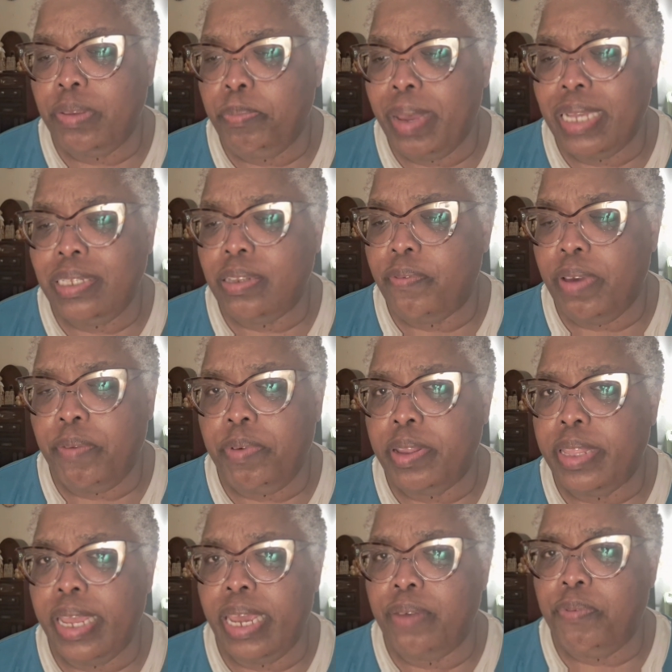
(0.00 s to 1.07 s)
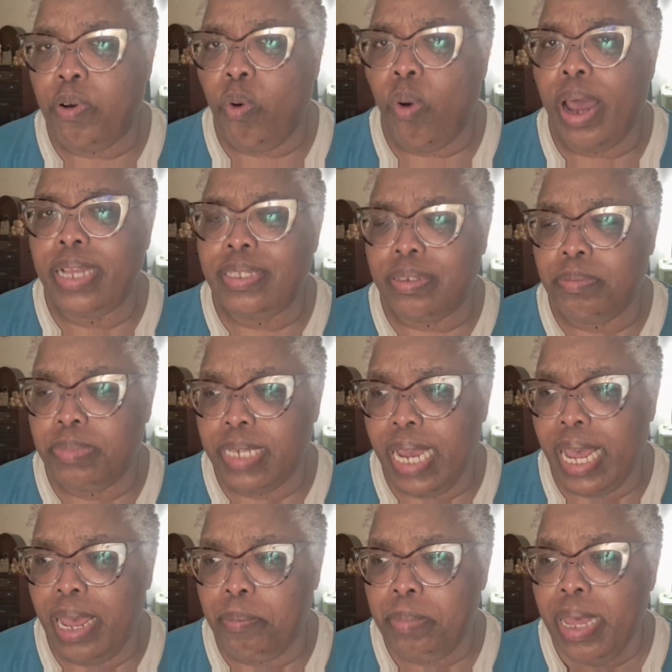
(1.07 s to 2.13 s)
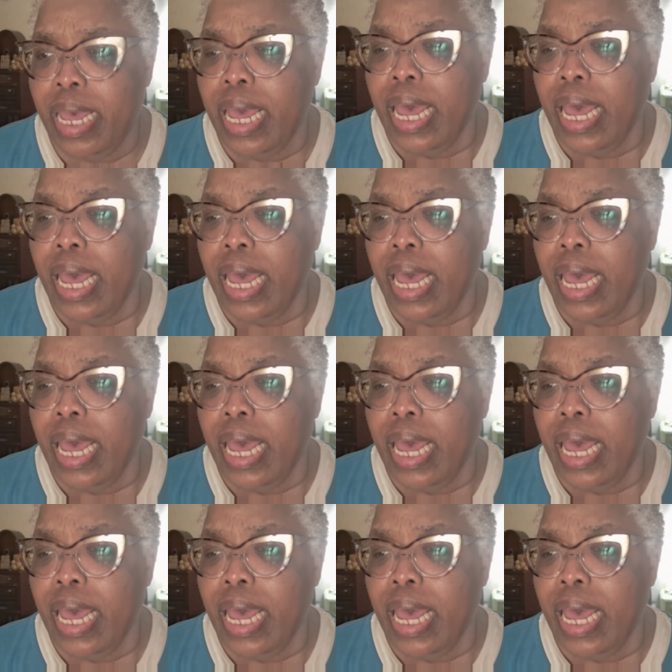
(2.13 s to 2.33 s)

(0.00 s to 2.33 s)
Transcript: Best of Everything for quite some time.